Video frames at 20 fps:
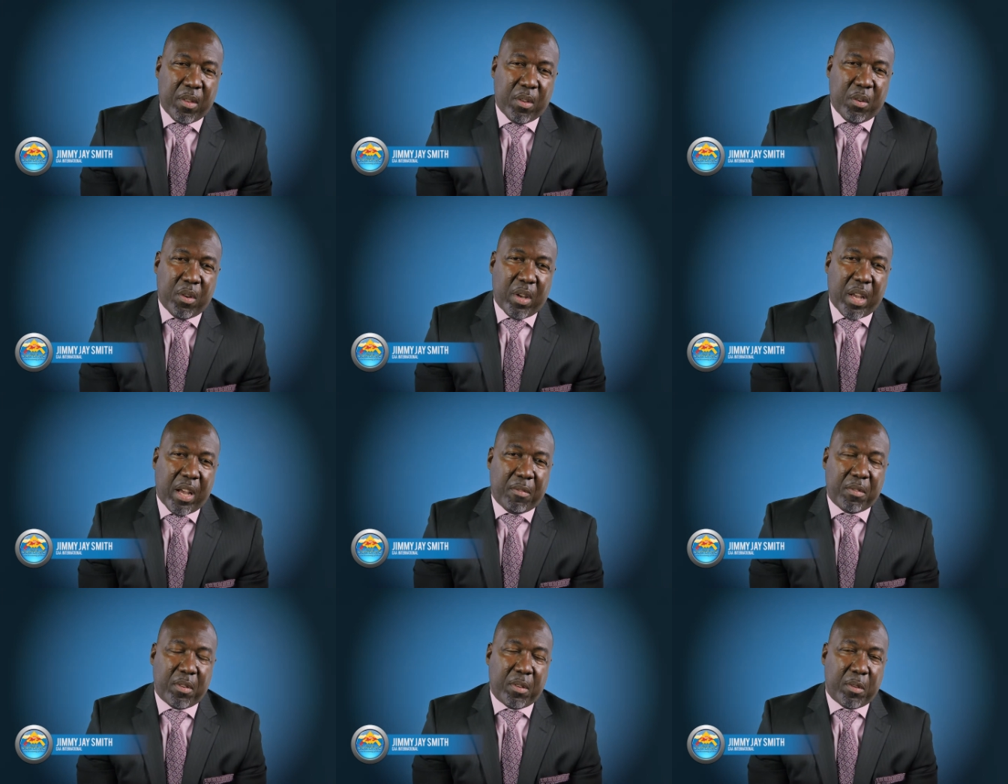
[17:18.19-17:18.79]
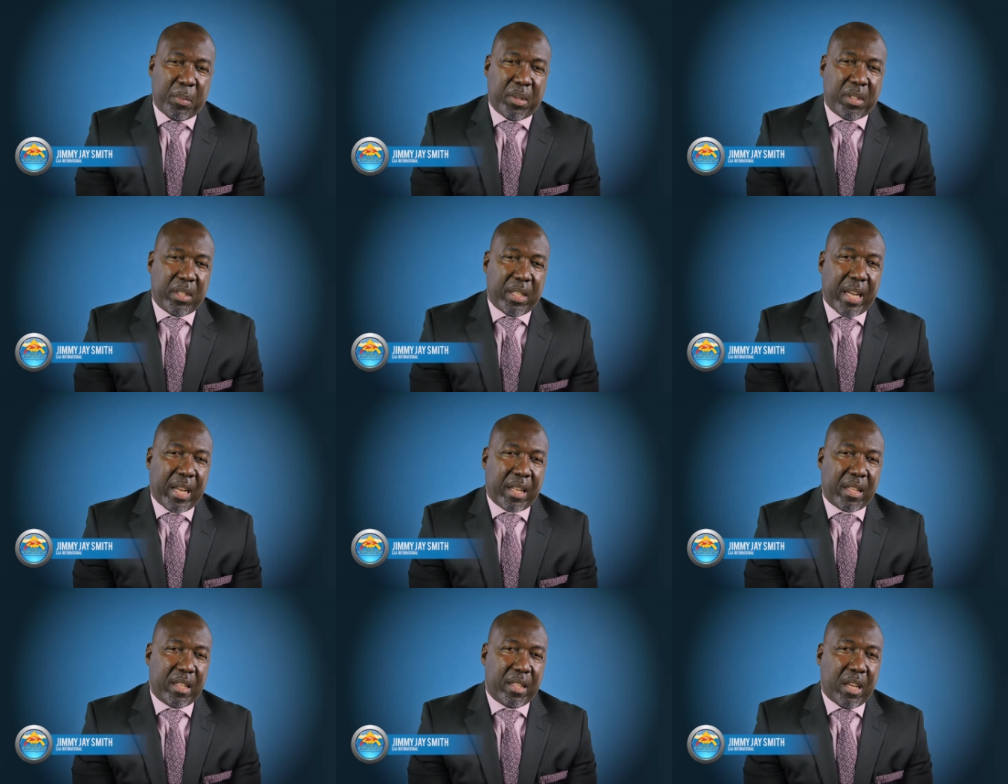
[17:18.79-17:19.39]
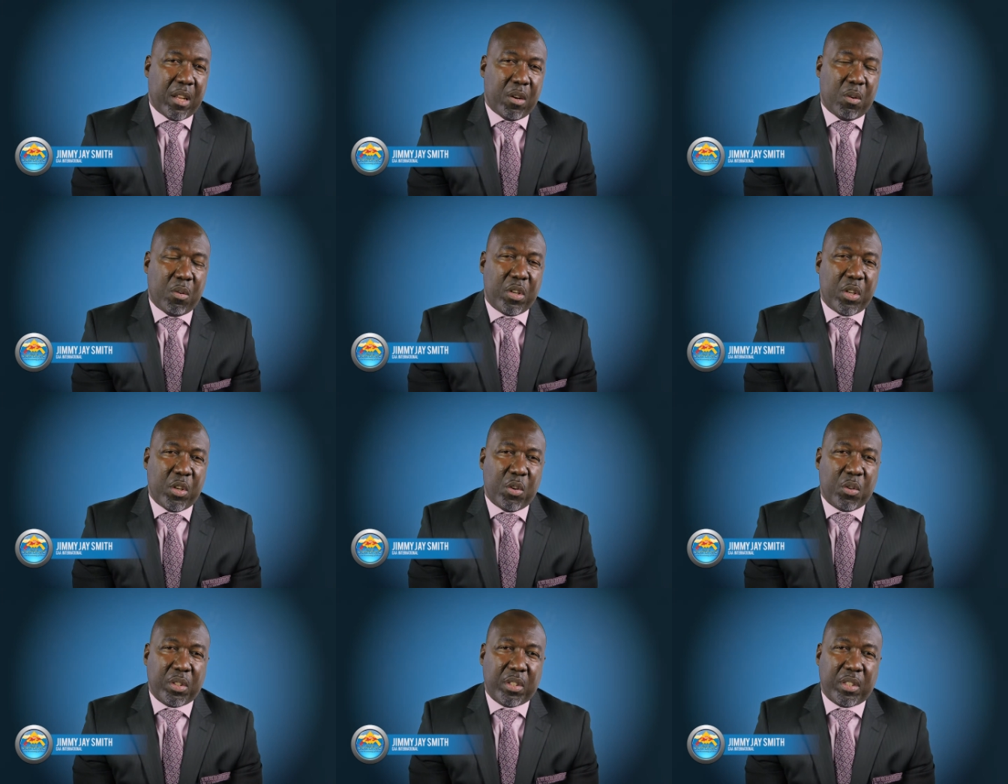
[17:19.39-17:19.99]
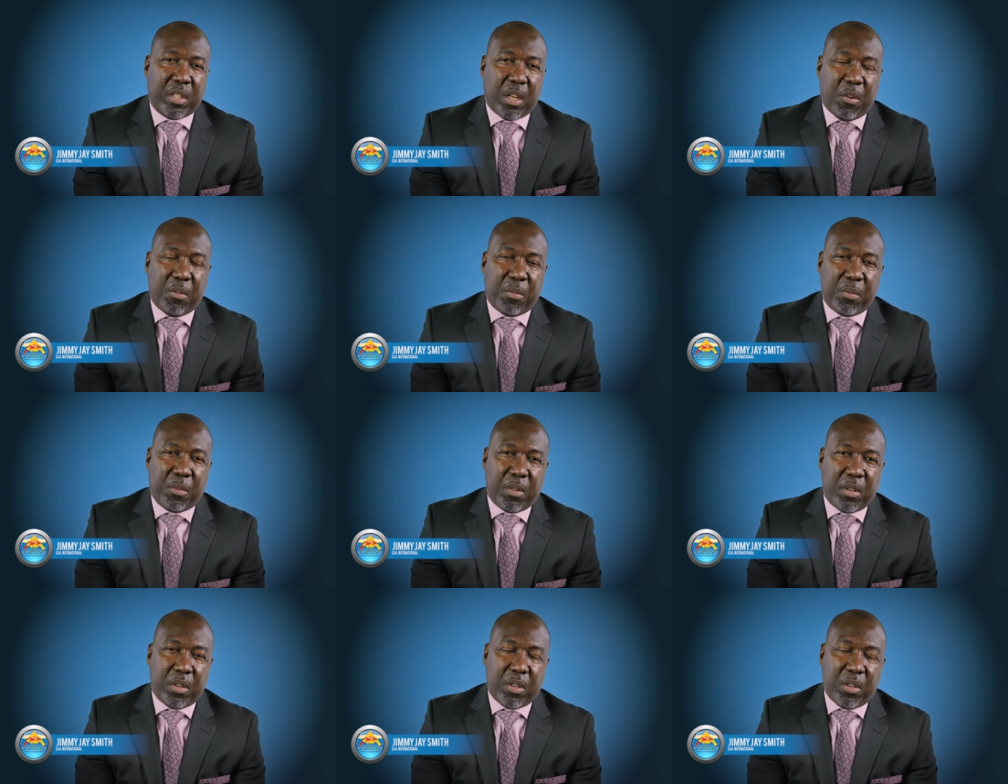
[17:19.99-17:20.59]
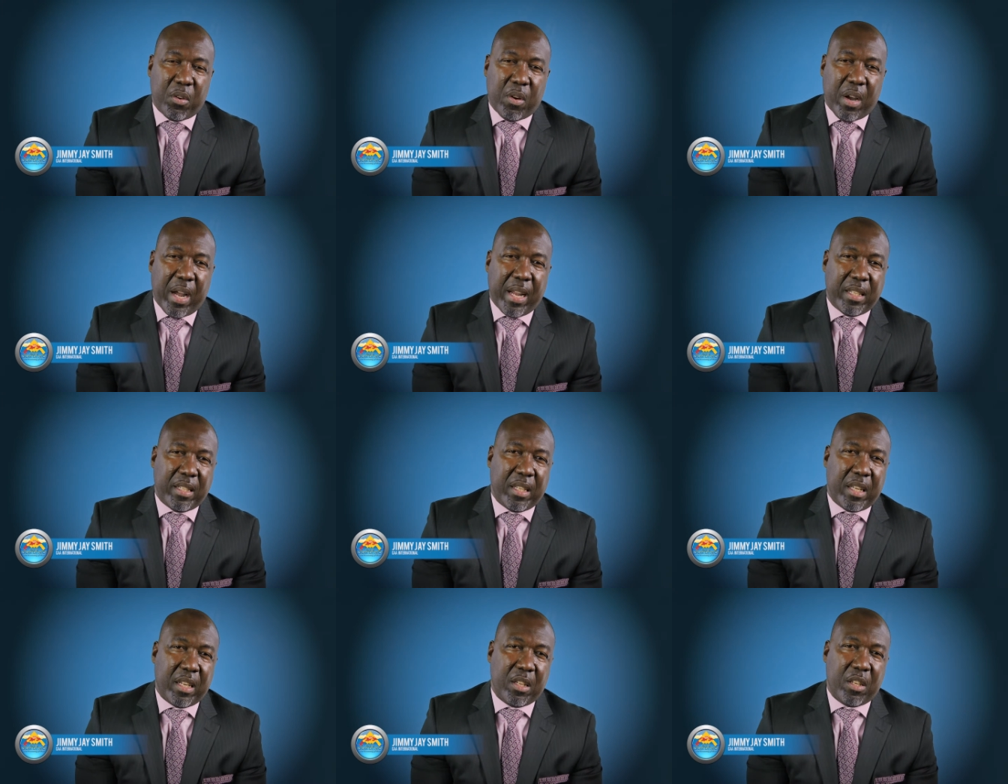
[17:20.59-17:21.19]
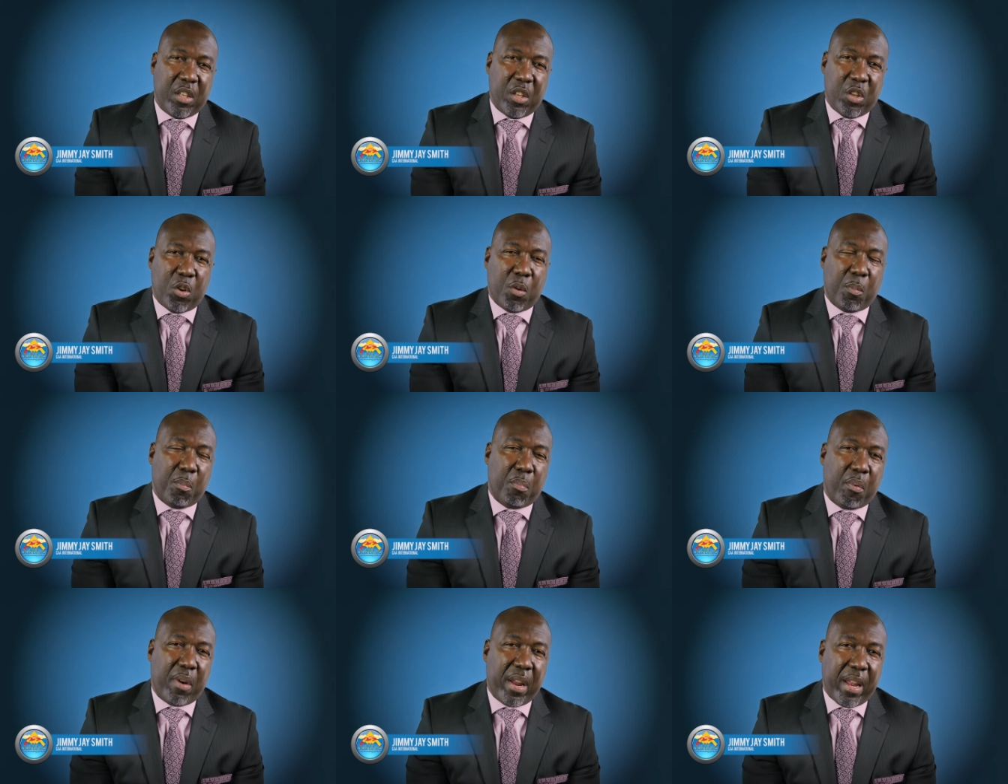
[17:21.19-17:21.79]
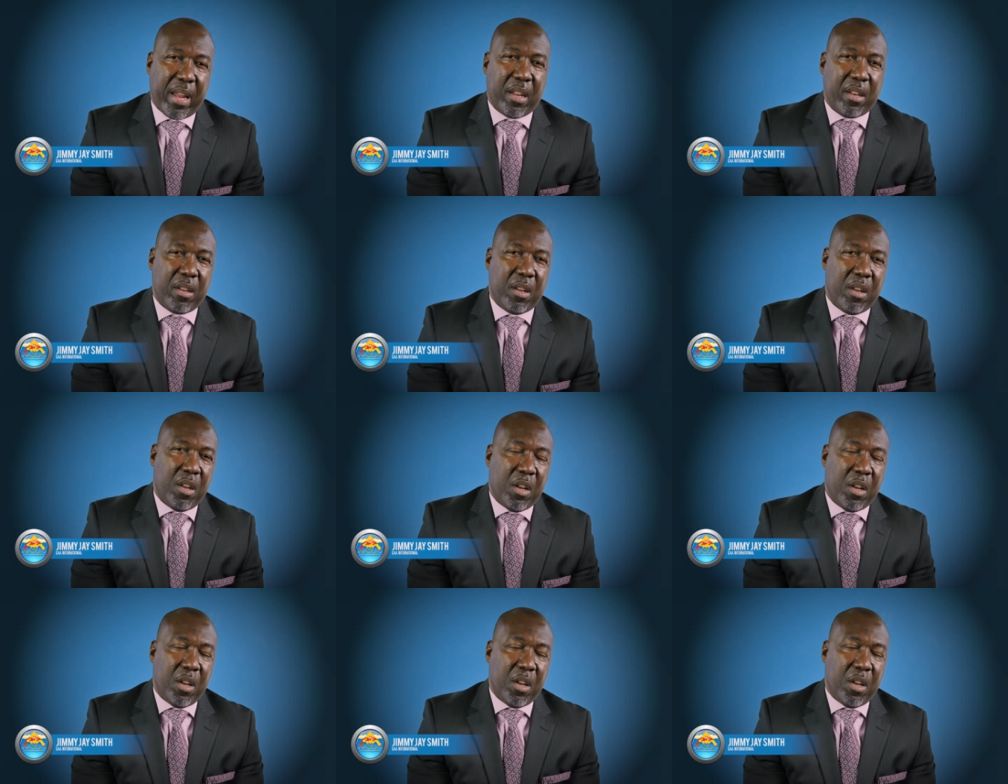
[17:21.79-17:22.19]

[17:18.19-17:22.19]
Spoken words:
you have to protect not only yourself, your identity, your brand,